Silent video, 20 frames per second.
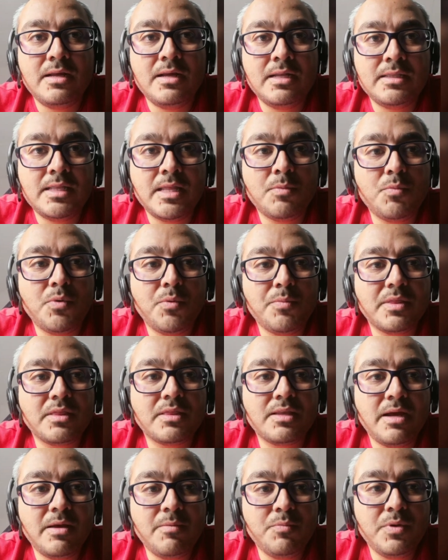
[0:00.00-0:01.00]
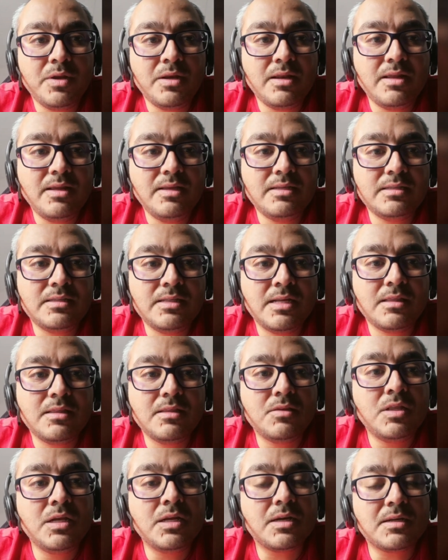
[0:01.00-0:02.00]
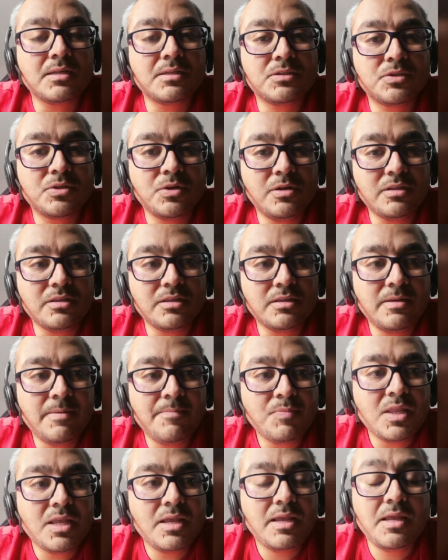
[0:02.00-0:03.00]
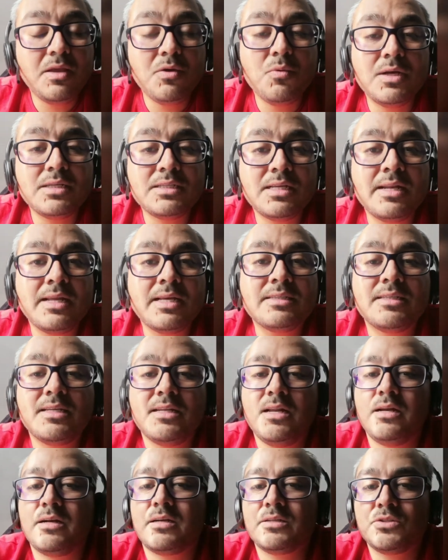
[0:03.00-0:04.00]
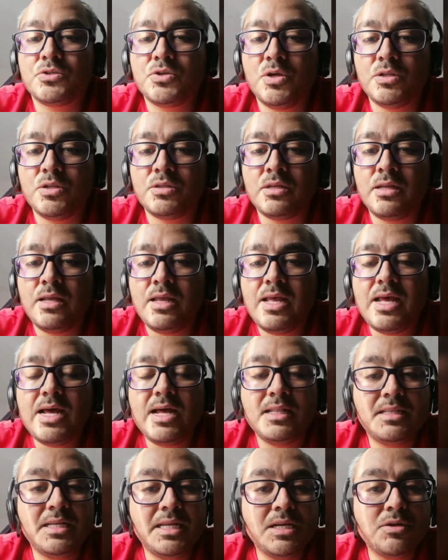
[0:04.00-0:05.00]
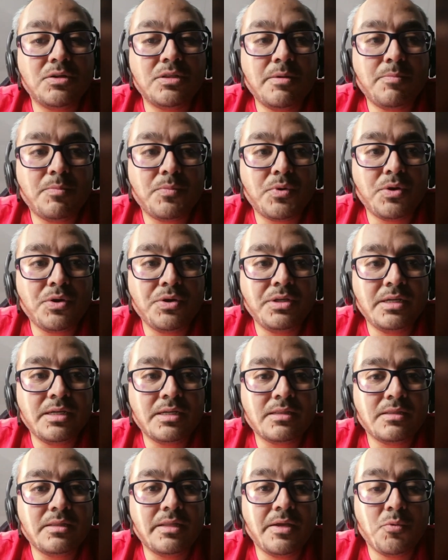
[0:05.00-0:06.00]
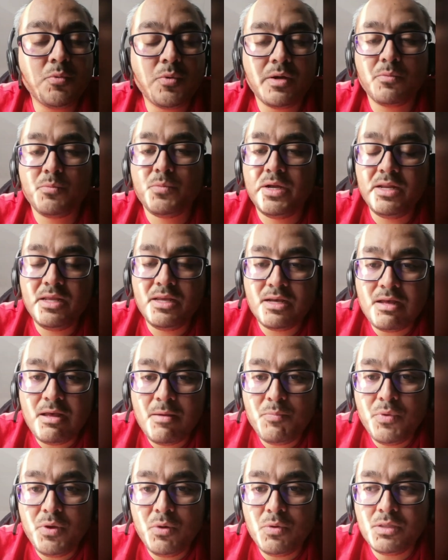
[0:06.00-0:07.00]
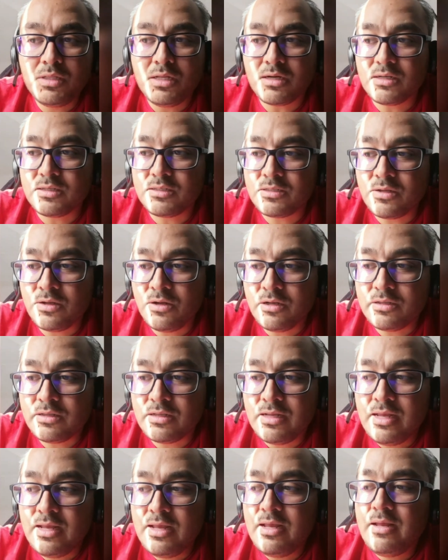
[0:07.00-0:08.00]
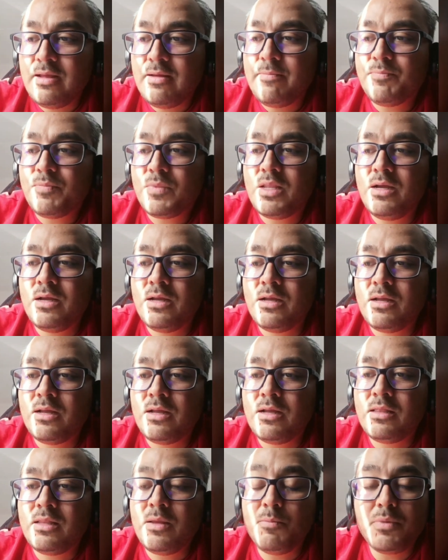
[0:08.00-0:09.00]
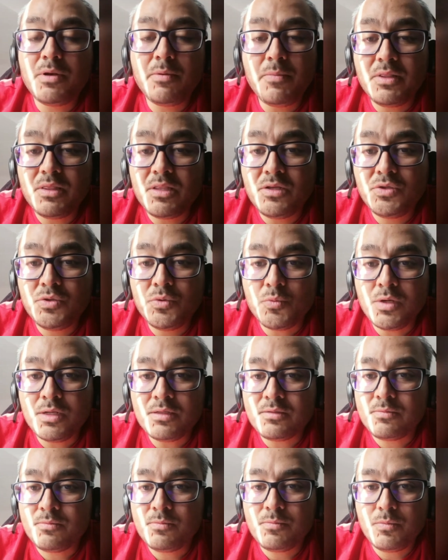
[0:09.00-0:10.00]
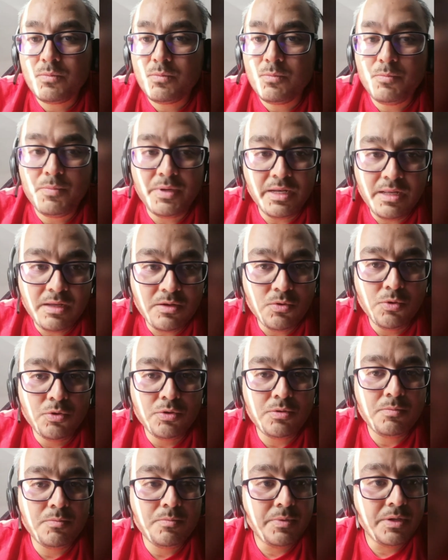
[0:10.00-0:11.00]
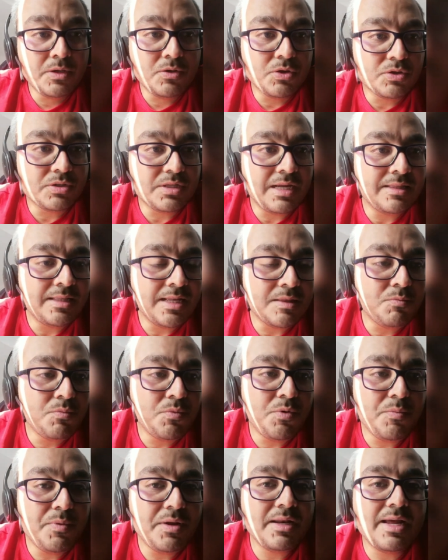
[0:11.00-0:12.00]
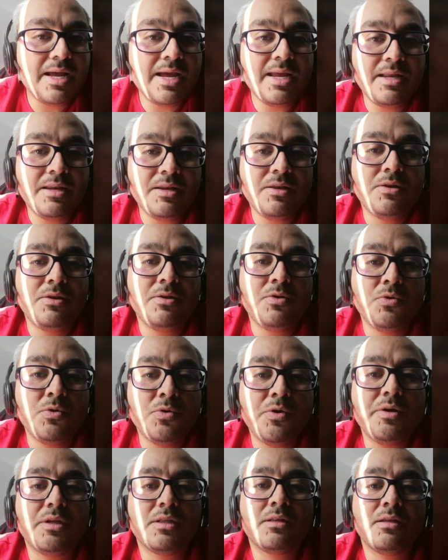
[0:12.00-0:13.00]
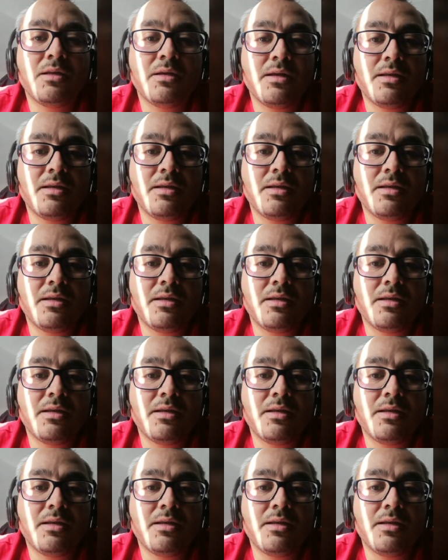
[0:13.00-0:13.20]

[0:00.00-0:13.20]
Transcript: at that moment happened is that the result, it was an excellent result. At the end of the project, they were very happy with the result. The implementation was very good because at that moment I knew it.